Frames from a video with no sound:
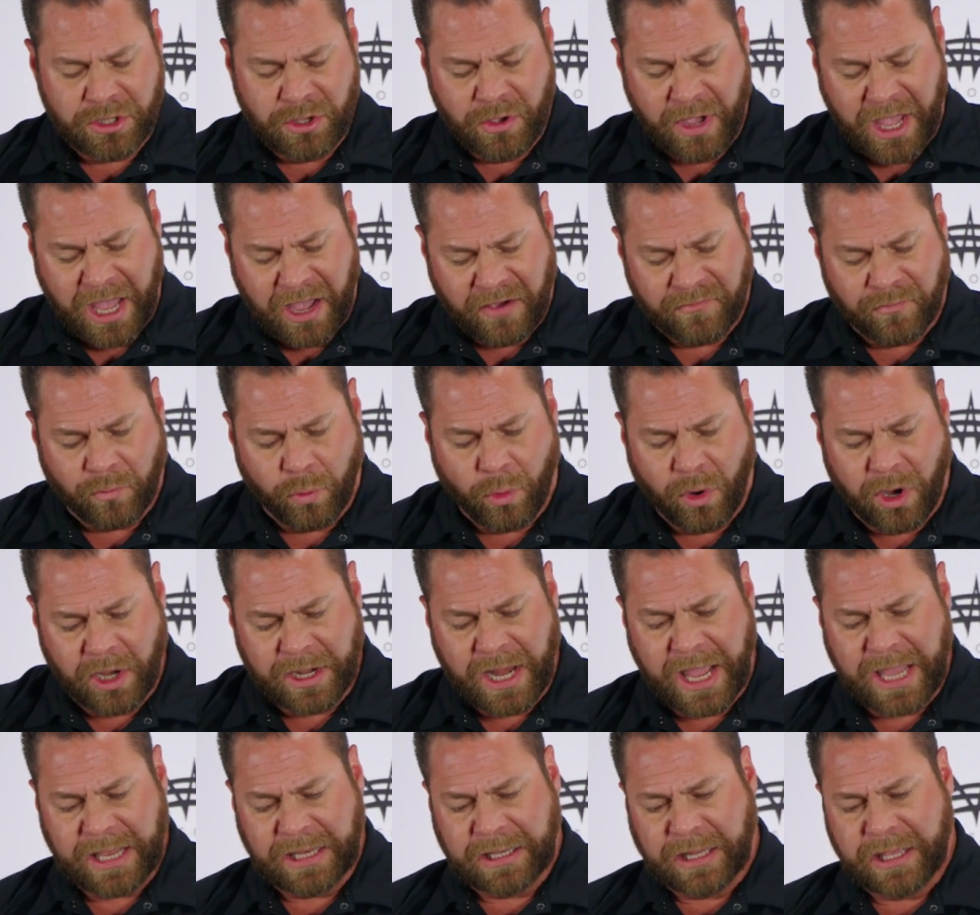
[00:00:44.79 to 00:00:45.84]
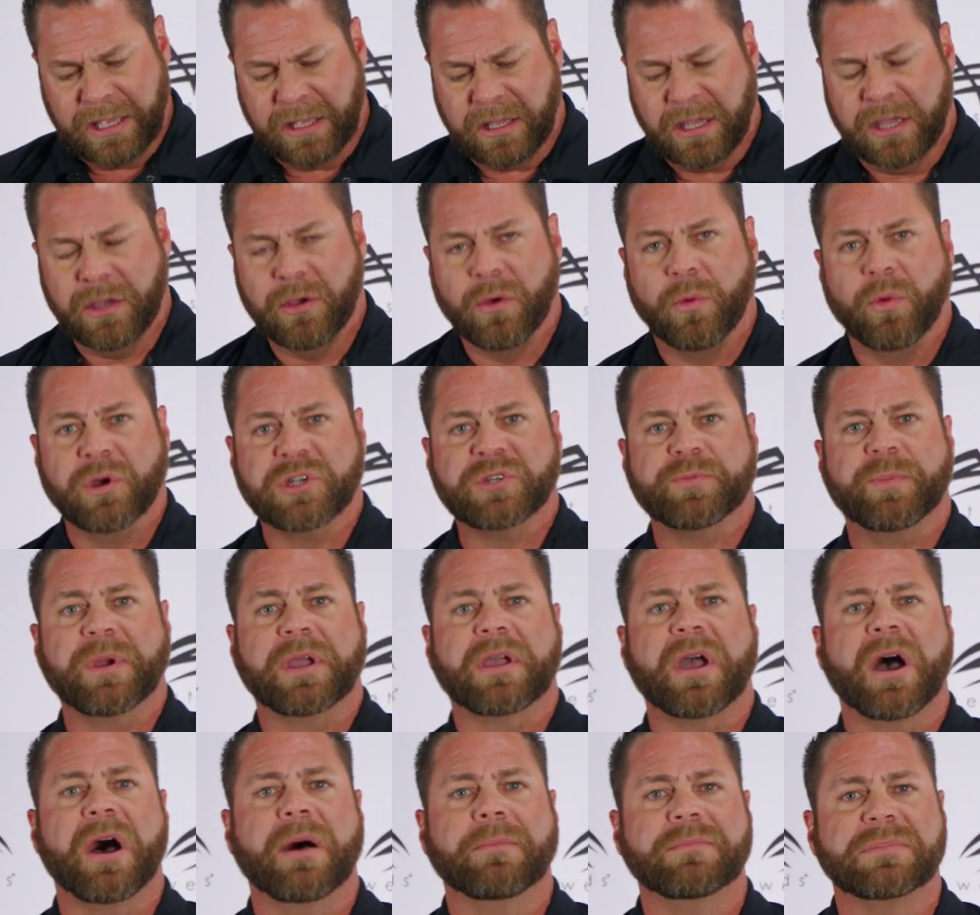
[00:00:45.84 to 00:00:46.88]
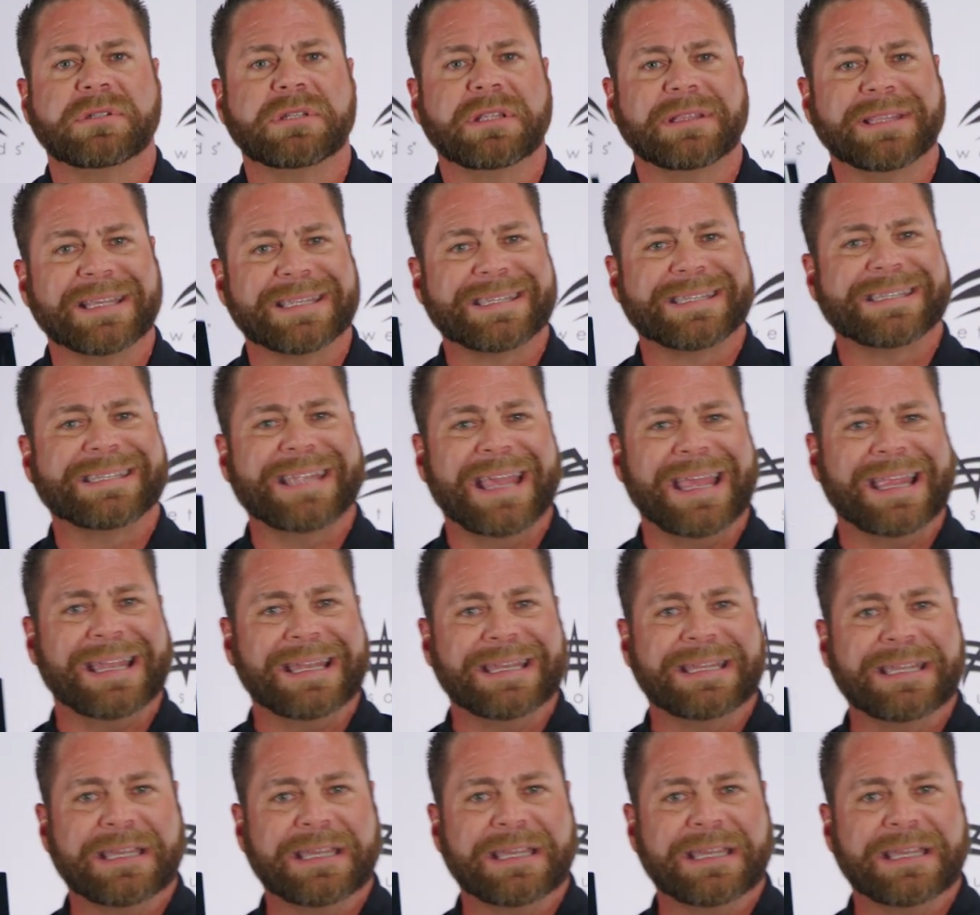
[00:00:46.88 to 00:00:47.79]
you have one A-Link, which becomes the send.